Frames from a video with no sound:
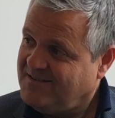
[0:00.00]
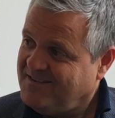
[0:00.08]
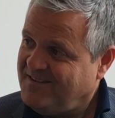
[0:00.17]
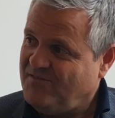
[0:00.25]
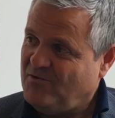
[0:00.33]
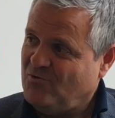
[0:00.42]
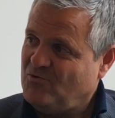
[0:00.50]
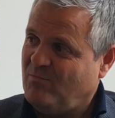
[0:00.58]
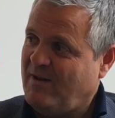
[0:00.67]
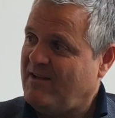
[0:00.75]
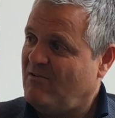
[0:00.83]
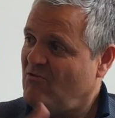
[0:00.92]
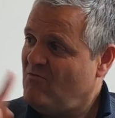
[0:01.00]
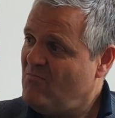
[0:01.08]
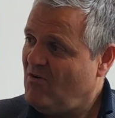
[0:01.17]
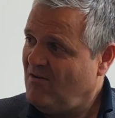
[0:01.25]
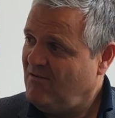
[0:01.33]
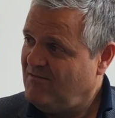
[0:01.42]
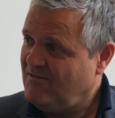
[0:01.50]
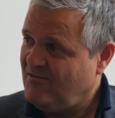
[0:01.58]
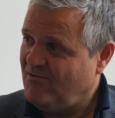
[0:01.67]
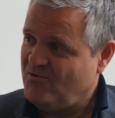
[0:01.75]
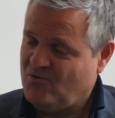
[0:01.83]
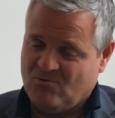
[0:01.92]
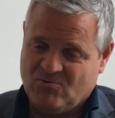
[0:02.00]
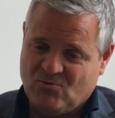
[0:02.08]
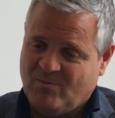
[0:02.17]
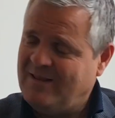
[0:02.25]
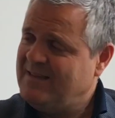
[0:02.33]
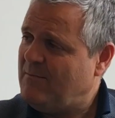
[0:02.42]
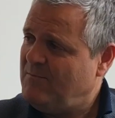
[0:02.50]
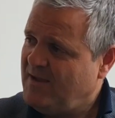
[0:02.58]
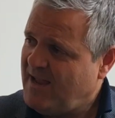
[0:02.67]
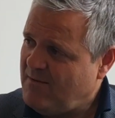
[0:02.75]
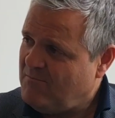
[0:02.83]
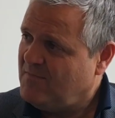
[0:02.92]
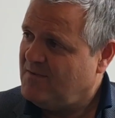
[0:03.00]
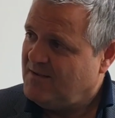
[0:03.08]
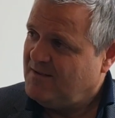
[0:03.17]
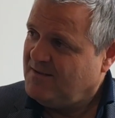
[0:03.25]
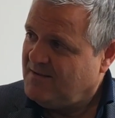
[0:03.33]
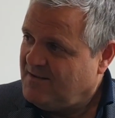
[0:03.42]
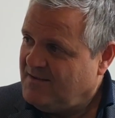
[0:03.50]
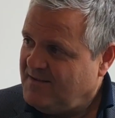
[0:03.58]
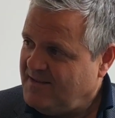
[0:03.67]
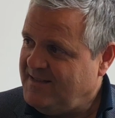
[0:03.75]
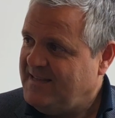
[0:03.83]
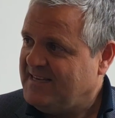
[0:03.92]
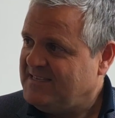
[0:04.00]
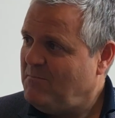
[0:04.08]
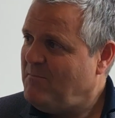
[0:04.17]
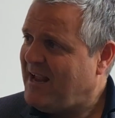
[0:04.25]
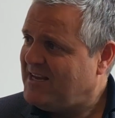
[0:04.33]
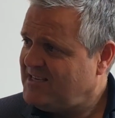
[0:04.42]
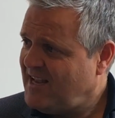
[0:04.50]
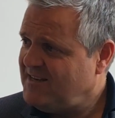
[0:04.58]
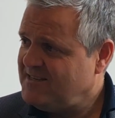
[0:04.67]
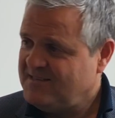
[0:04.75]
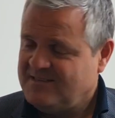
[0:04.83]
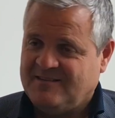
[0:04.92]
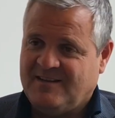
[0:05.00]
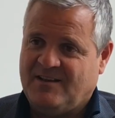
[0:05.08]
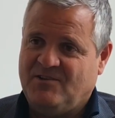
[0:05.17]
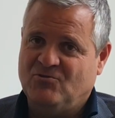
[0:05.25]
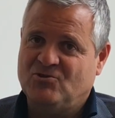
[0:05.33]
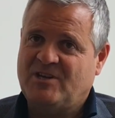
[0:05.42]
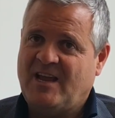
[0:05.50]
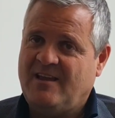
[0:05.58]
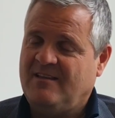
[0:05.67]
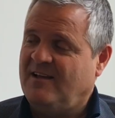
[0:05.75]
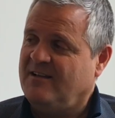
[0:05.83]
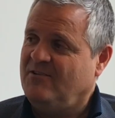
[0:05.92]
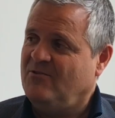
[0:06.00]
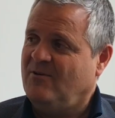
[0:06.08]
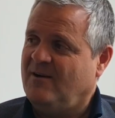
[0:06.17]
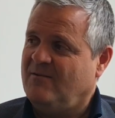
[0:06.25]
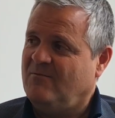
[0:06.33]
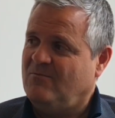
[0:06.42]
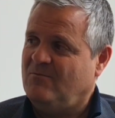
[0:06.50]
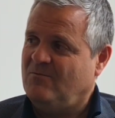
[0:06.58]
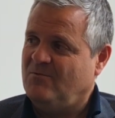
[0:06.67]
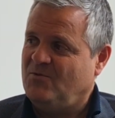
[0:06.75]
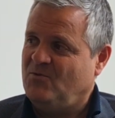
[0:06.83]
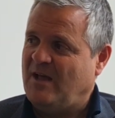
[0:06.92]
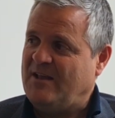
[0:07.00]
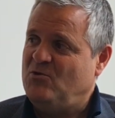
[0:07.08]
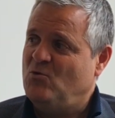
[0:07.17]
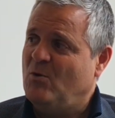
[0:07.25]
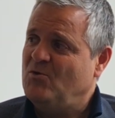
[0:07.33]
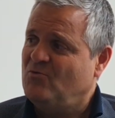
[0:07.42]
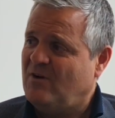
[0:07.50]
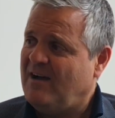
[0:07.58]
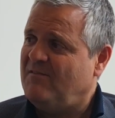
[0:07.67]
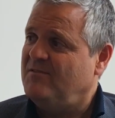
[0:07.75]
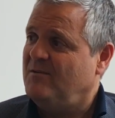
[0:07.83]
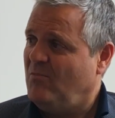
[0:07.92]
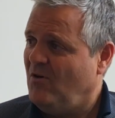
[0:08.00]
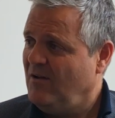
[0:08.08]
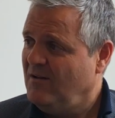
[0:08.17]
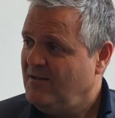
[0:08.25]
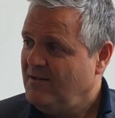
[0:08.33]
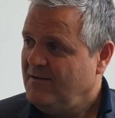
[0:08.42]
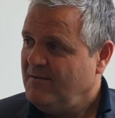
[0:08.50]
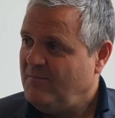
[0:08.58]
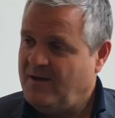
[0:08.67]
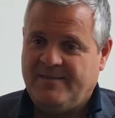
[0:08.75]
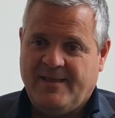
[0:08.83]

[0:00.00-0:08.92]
if you want to play a long ball or you want to build up the game. It doesn't make sense that you say that you want to have the ball, but